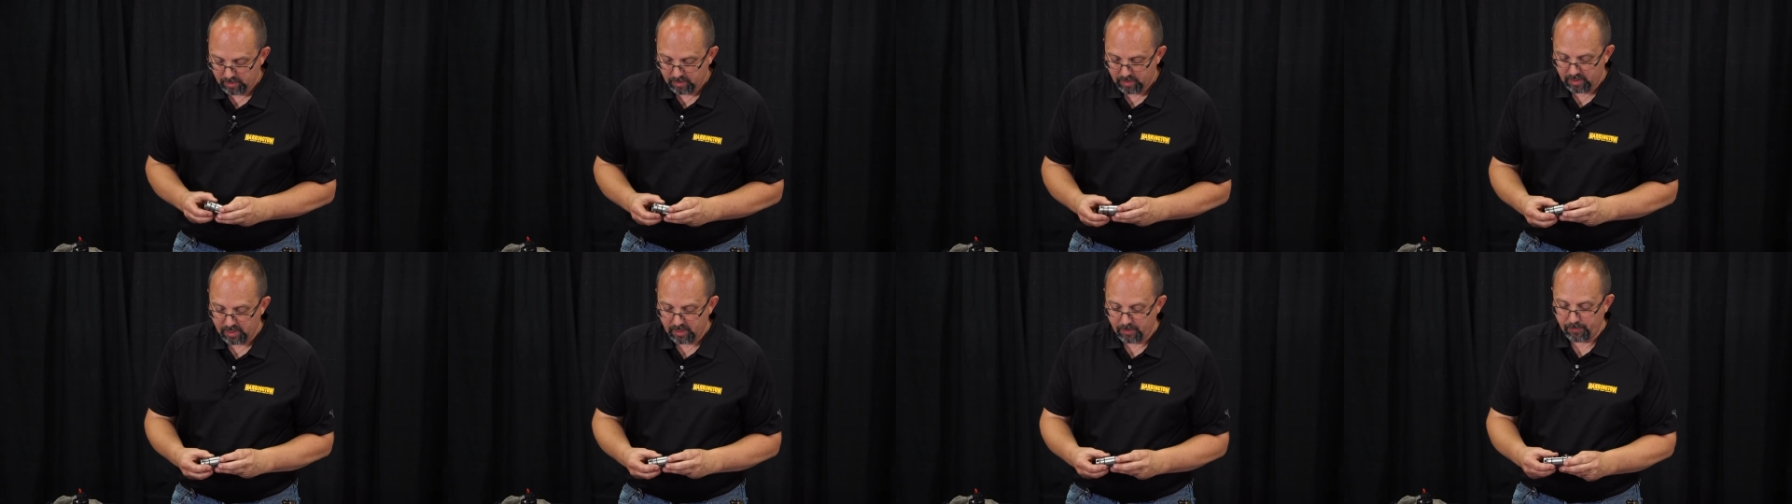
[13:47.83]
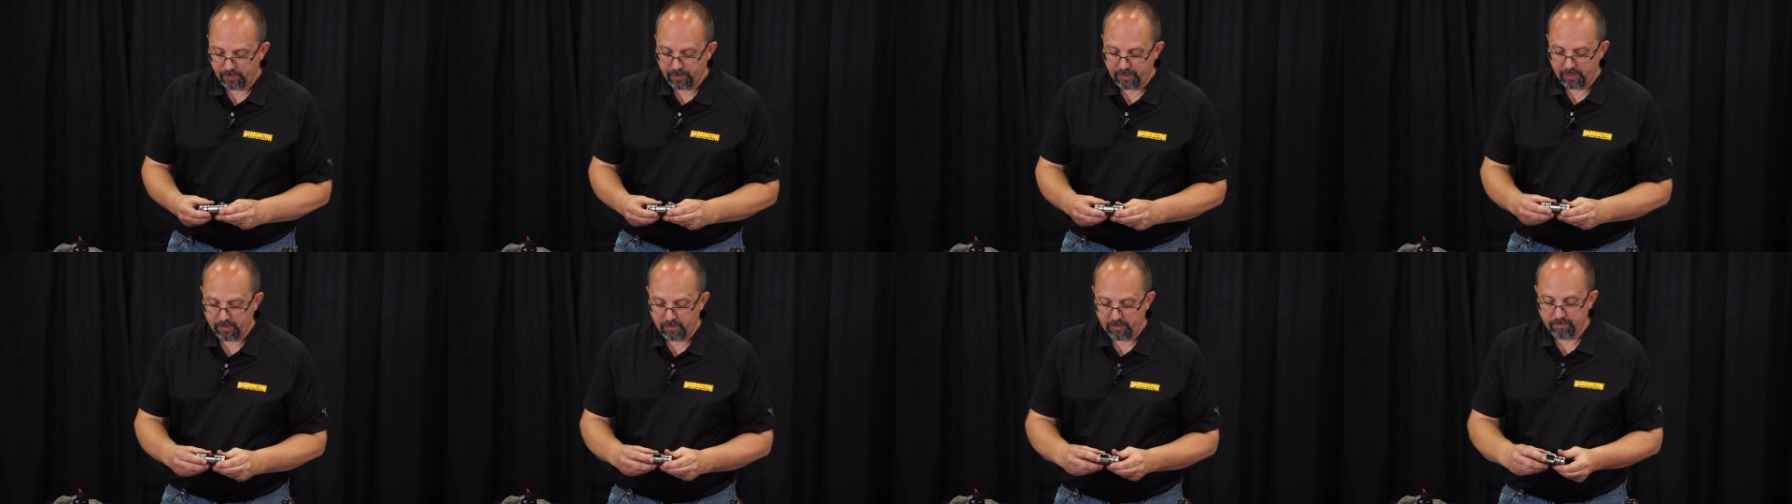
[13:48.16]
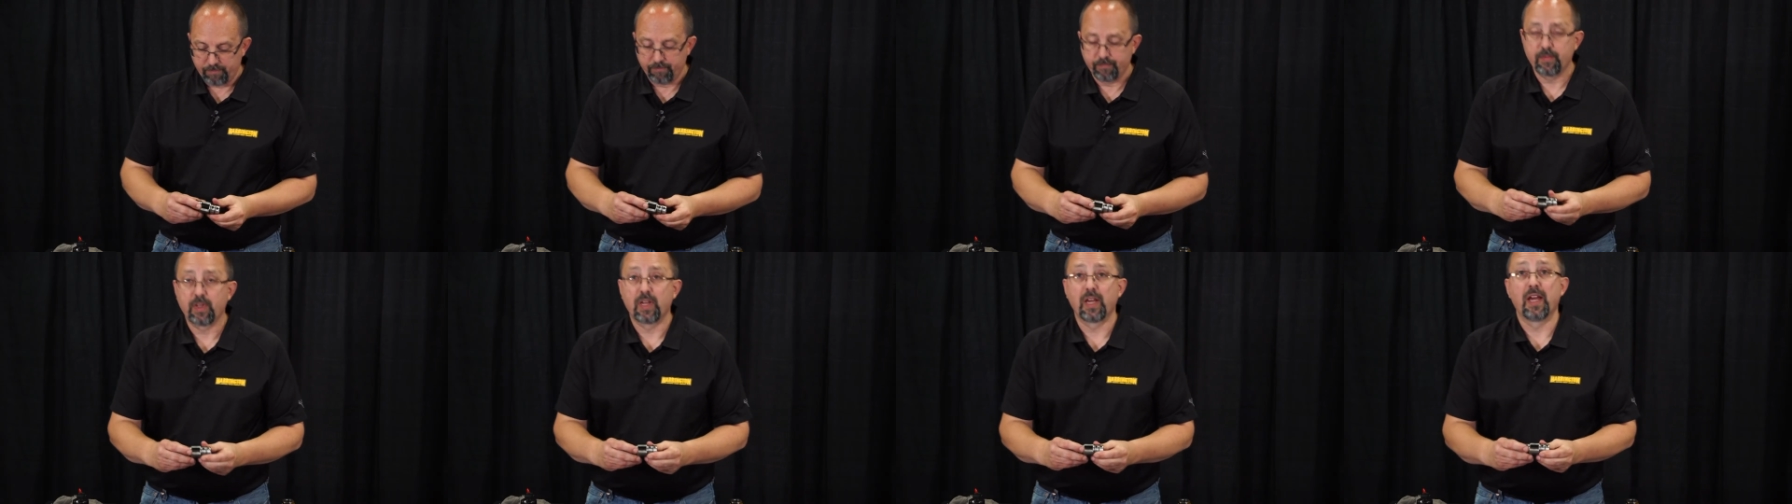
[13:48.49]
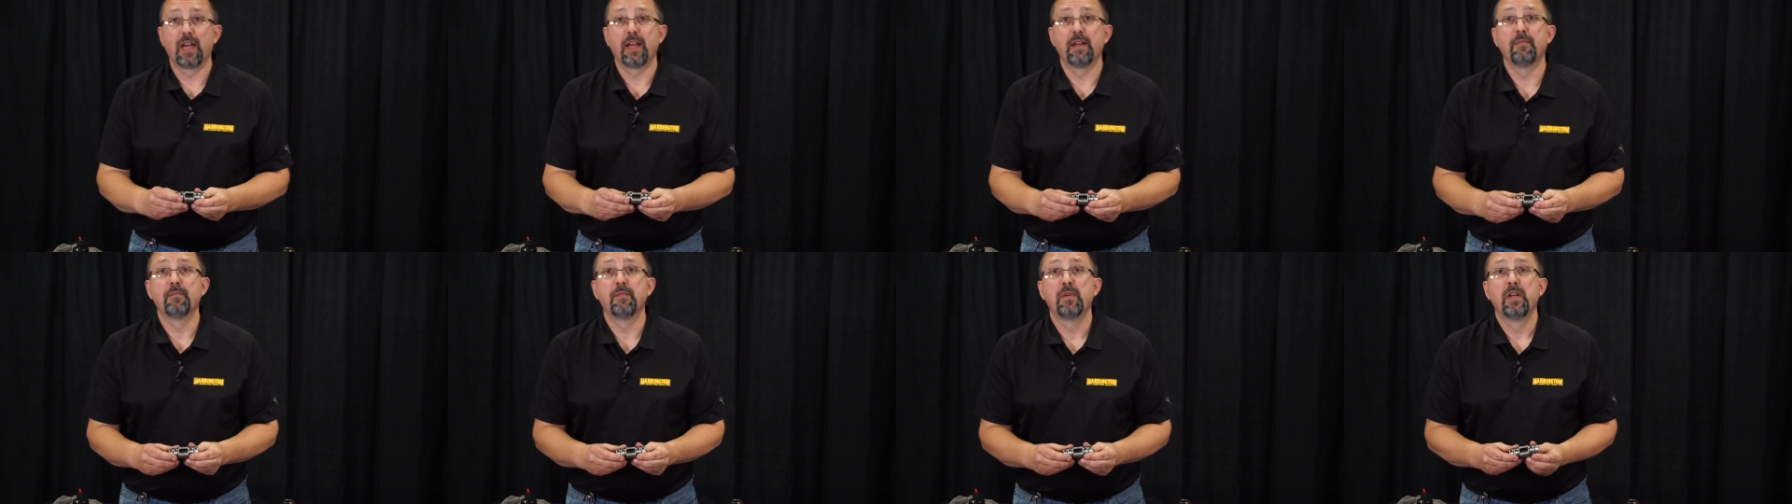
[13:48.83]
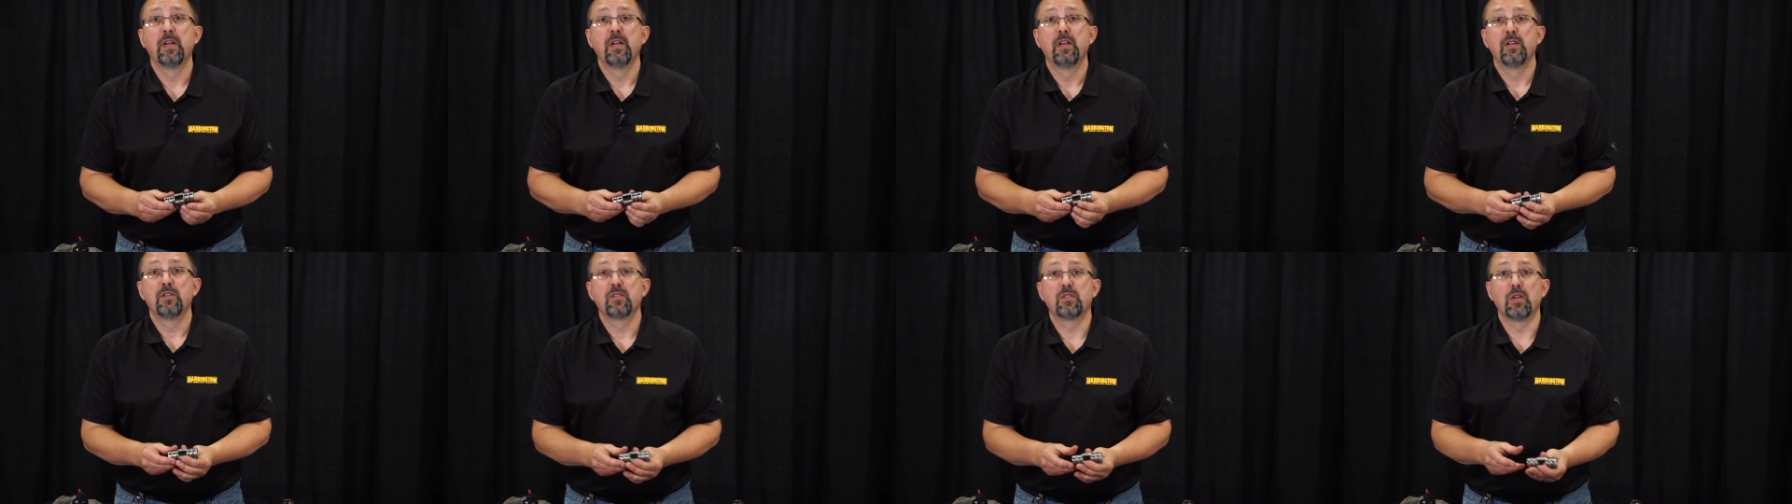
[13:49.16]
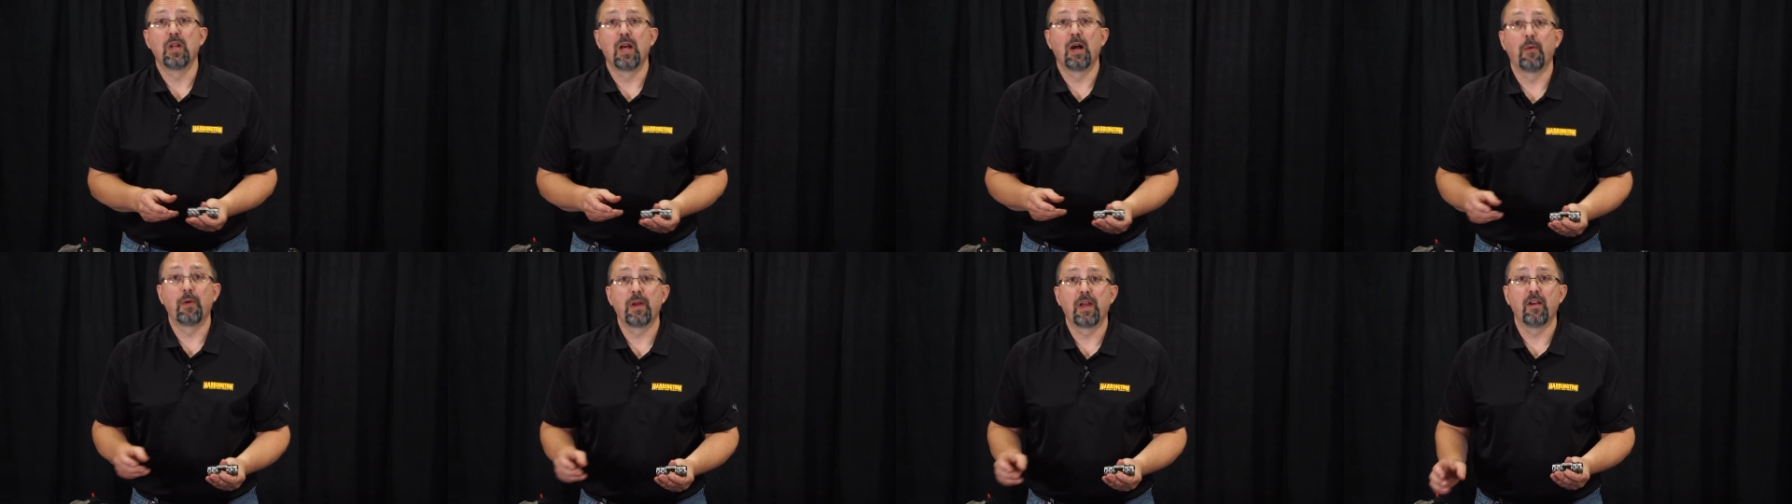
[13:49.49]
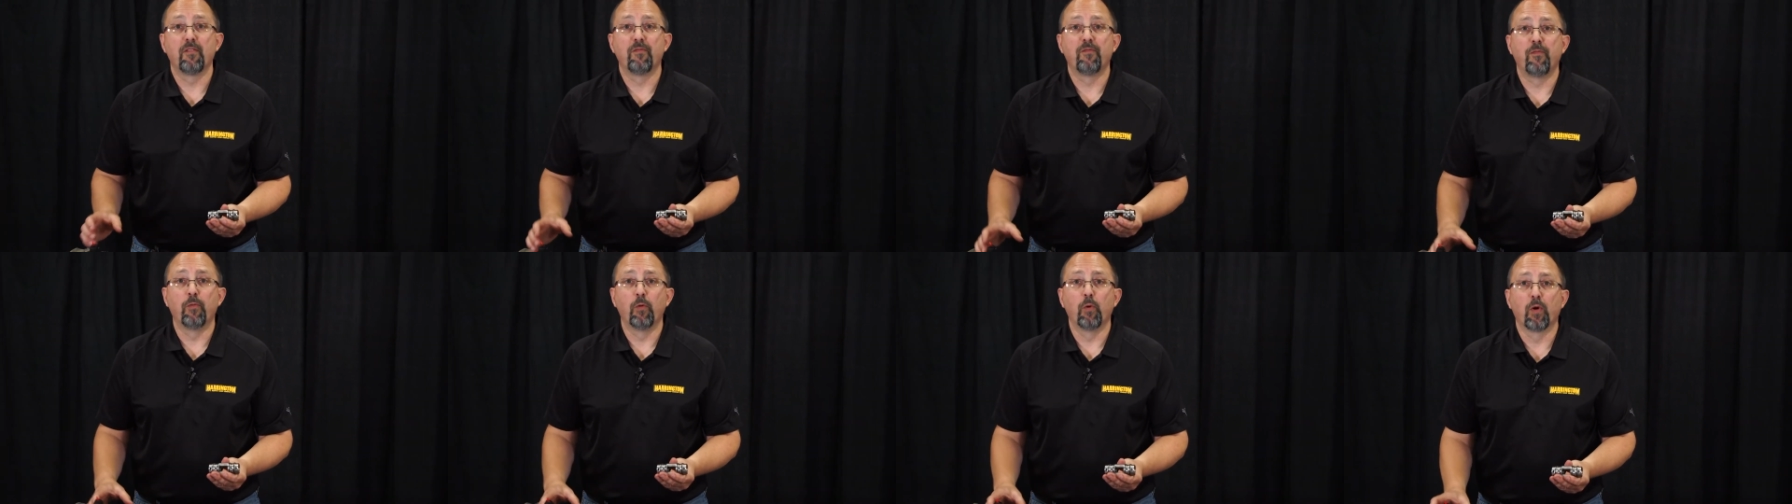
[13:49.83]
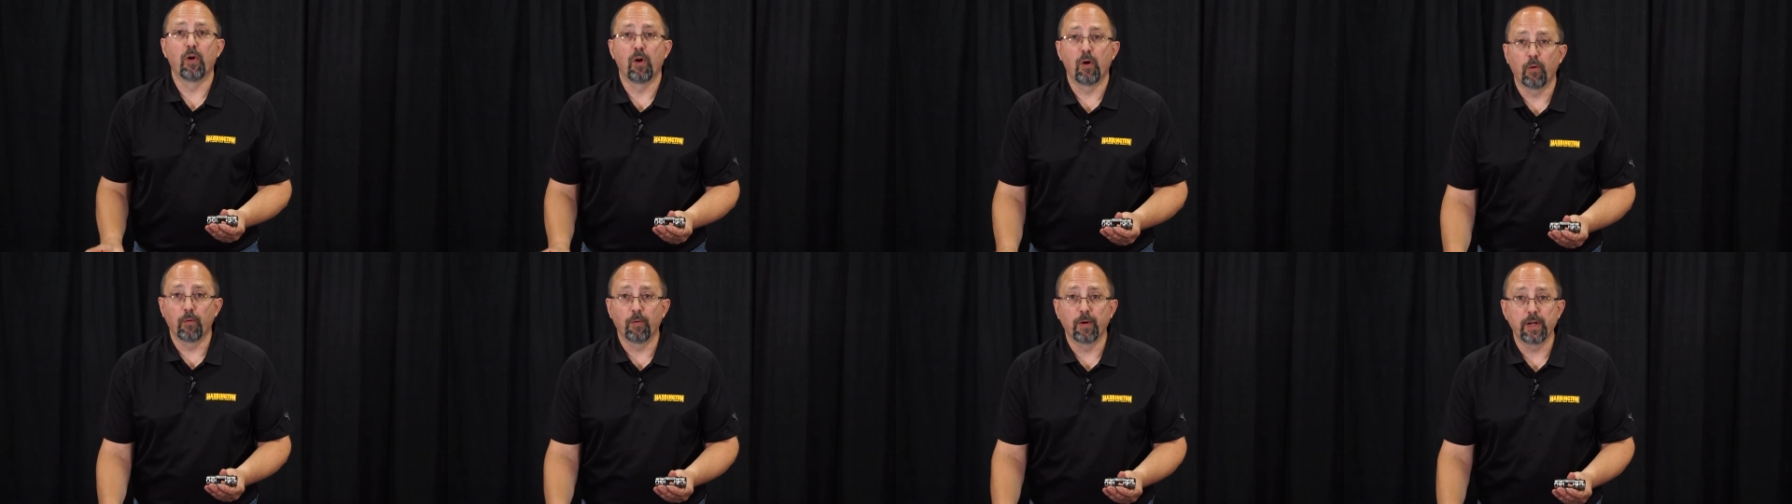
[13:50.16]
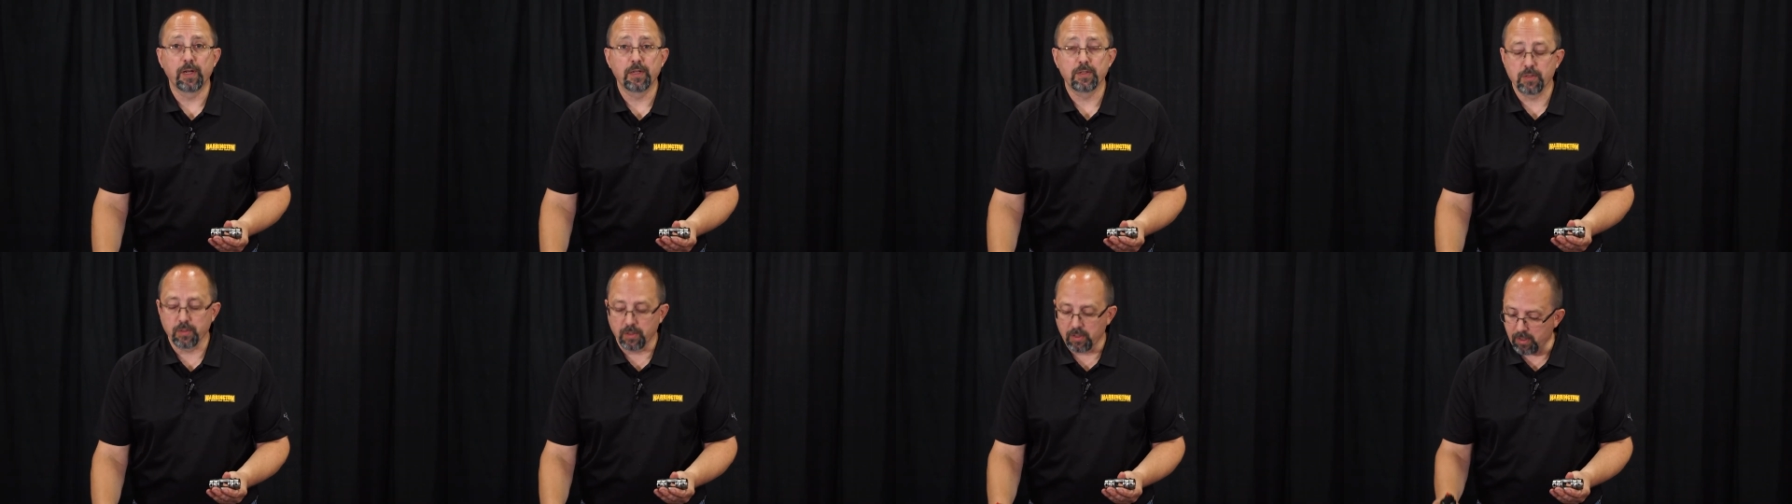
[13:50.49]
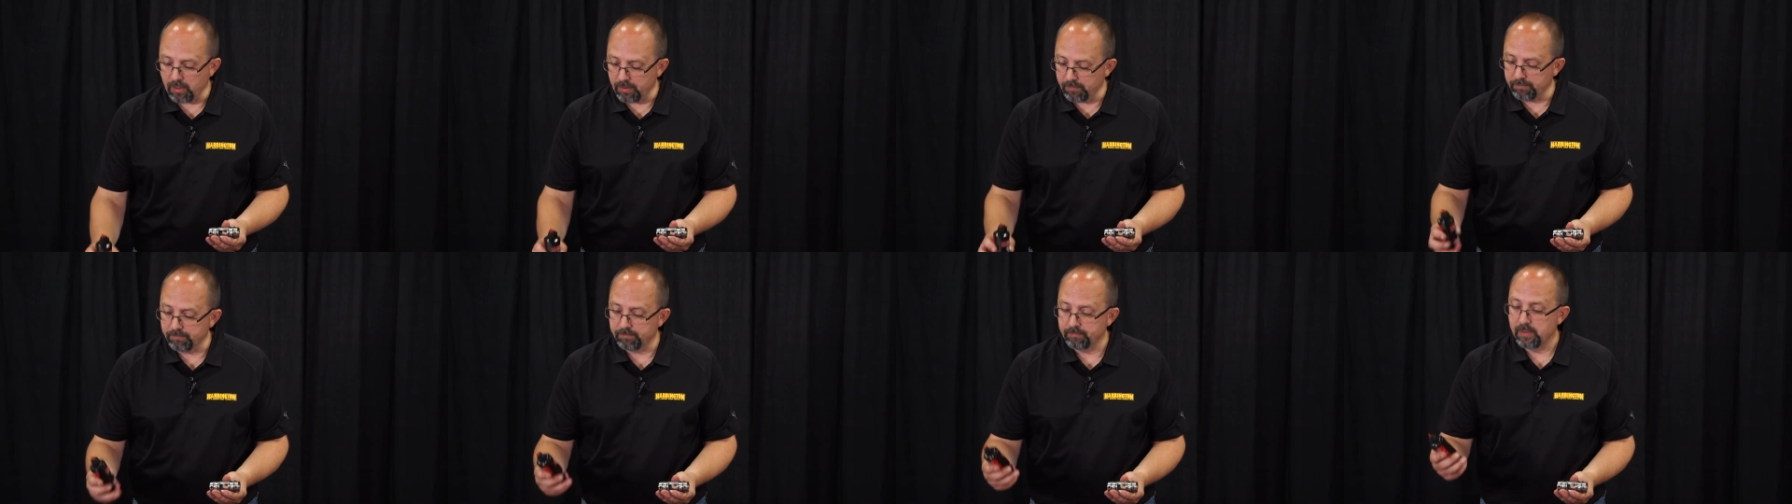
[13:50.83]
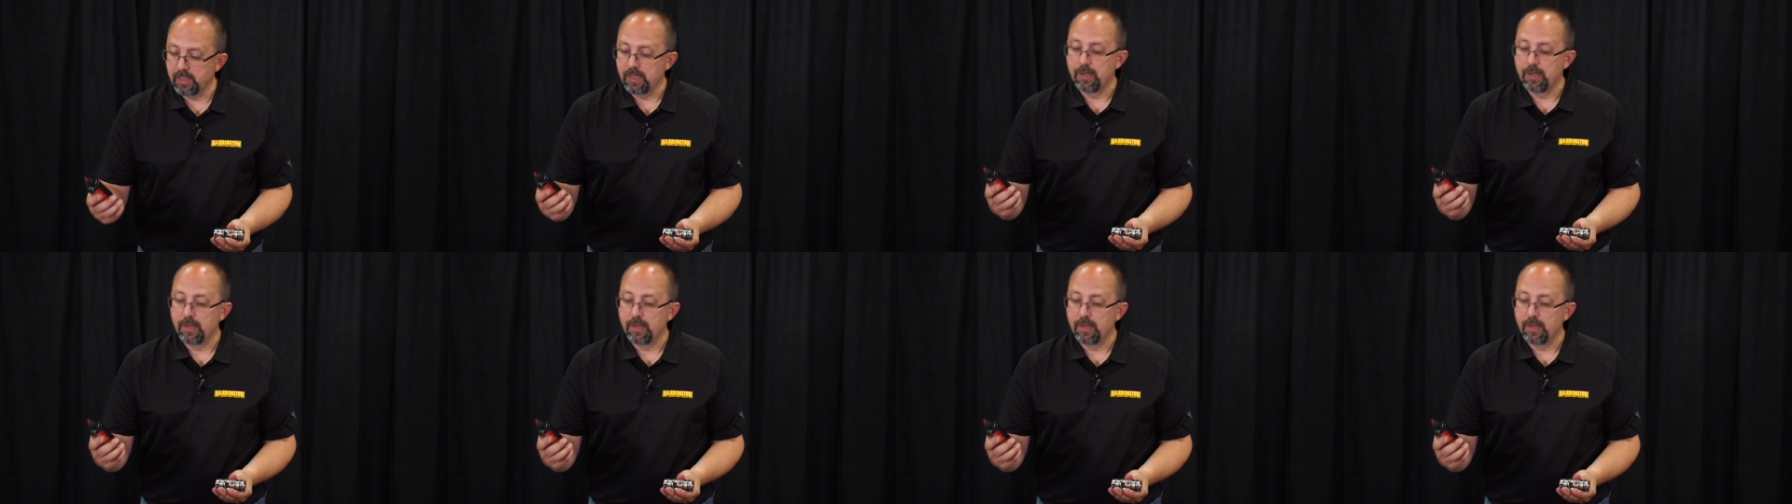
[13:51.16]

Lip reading: There we go, okay? So now we have 4 O-rings on.